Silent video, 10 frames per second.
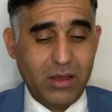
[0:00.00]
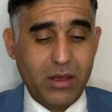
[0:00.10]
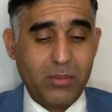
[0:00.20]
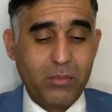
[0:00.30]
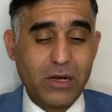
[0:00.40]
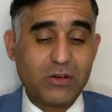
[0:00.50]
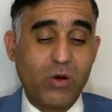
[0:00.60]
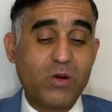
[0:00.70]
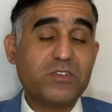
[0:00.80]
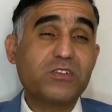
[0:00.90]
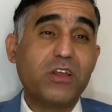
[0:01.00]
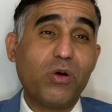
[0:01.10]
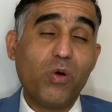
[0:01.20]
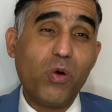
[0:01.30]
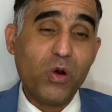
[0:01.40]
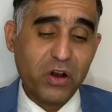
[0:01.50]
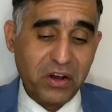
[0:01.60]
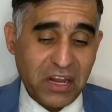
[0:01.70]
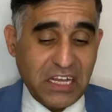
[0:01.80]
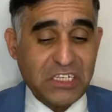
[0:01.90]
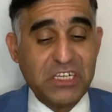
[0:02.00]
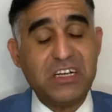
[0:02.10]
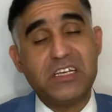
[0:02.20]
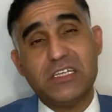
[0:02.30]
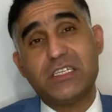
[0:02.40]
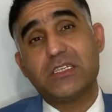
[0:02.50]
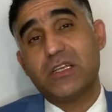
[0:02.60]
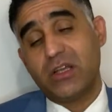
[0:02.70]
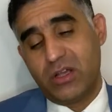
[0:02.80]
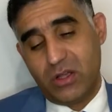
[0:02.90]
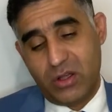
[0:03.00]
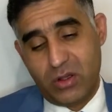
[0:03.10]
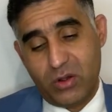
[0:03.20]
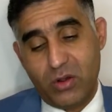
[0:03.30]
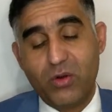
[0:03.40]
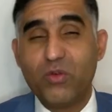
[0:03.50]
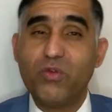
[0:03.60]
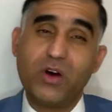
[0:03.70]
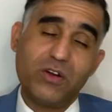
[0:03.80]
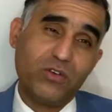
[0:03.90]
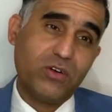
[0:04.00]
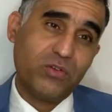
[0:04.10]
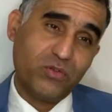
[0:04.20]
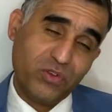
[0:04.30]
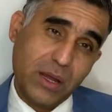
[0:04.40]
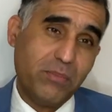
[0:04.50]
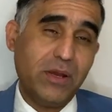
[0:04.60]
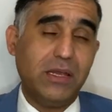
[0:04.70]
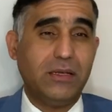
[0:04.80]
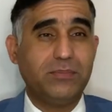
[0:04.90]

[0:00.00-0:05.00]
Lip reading: but also the whole nature is one family.